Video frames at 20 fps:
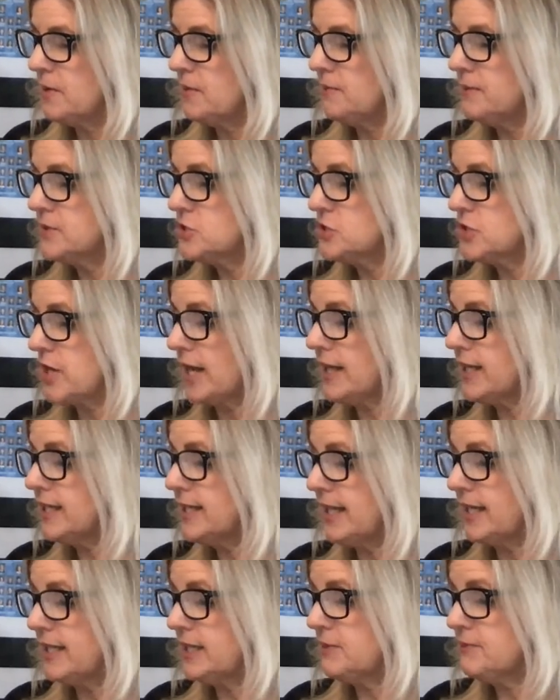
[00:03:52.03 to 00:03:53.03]
When Jack and
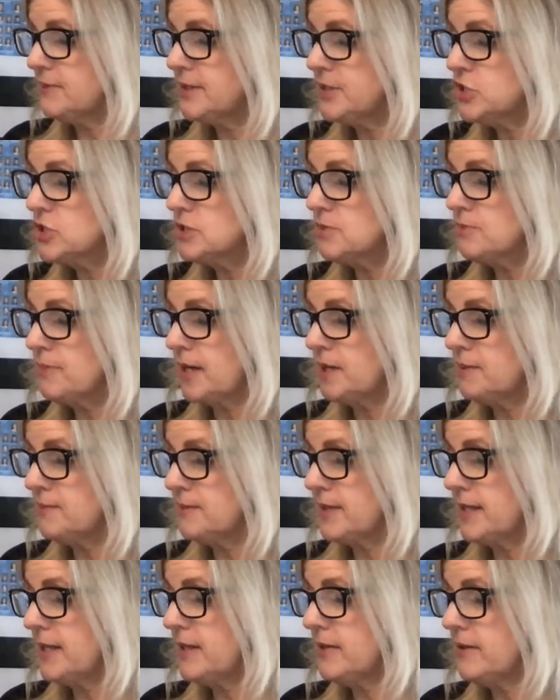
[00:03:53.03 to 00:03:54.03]
Annie reached the bottom of
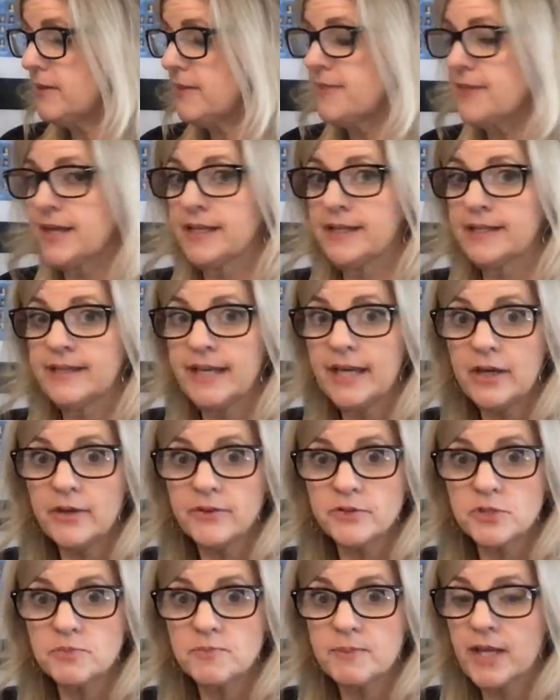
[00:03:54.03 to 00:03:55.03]
the hill, they
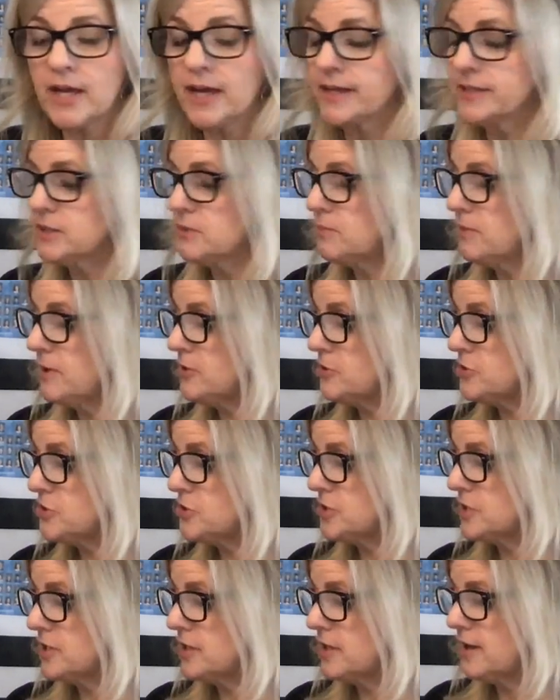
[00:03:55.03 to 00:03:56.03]
knelt behind a
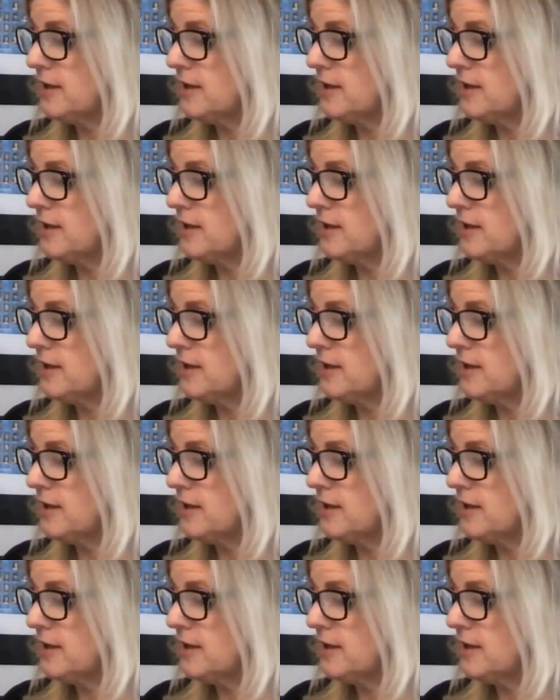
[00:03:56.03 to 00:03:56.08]
bush.